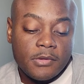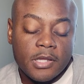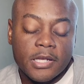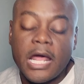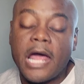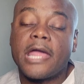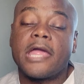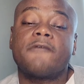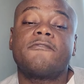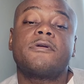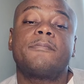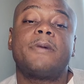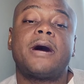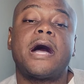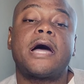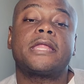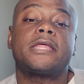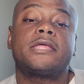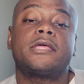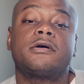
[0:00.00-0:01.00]
Not
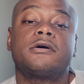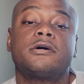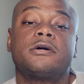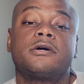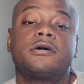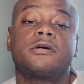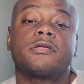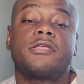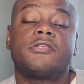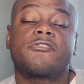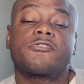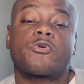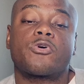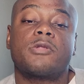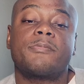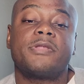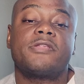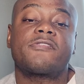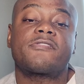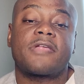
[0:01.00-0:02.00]
everybody is going
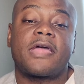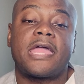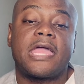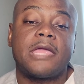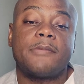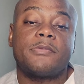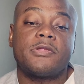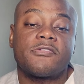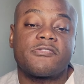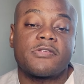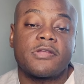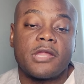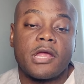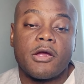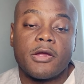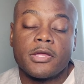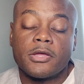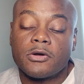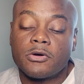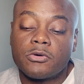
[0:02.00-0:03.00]
to be the same in
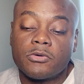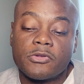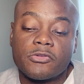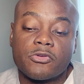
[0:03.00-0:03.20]
scenario.